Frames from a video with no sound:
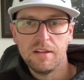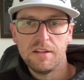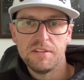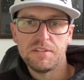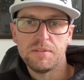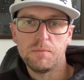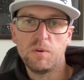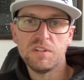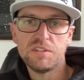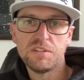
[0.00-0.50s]

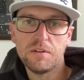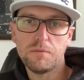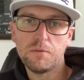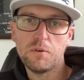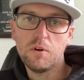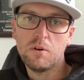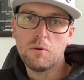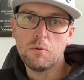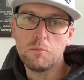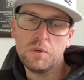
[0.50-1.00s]
So once I've
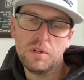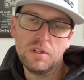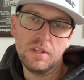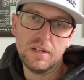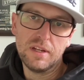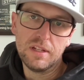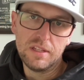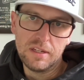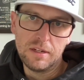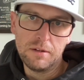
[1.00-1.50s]
got a really
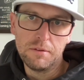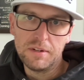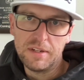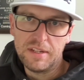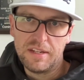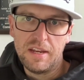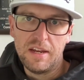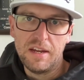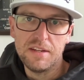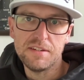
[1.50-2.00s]
clear
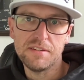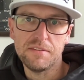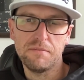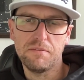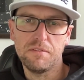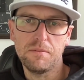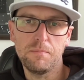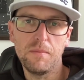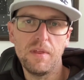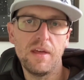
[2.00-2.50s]
indication
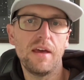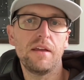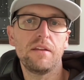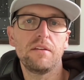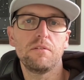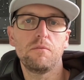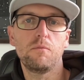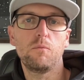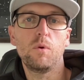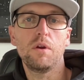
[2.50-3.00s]
from that
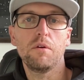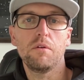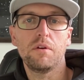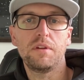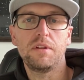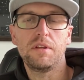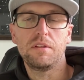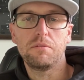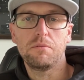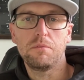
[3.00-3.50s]
of where I
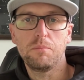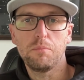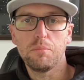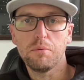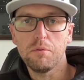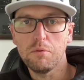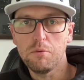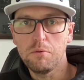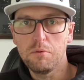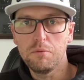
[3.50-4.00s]
need to
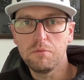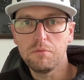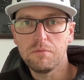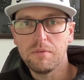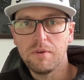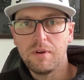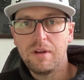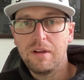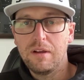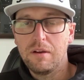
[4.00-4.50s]
improve,
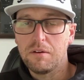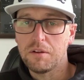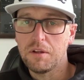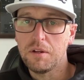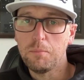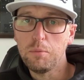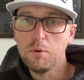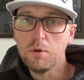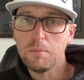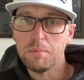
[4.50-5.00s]
I'm going
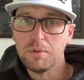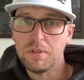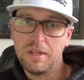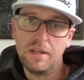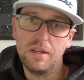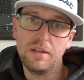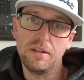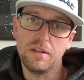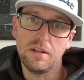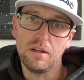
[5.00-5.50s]
to put a
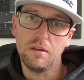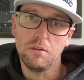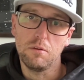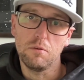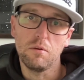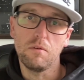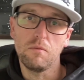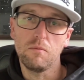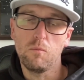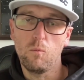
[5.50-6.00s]
plan
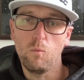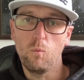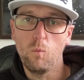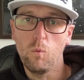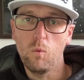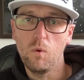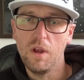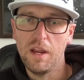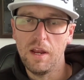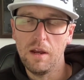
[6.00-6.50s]
together of
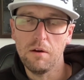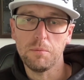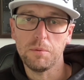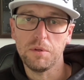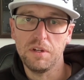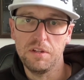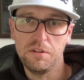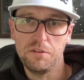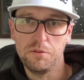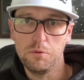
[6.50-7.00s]
how I'm
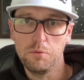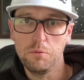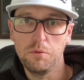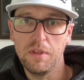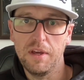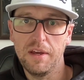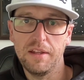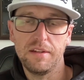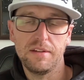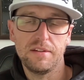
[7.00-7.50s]
going to do
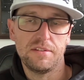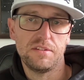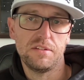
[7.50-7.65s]
that.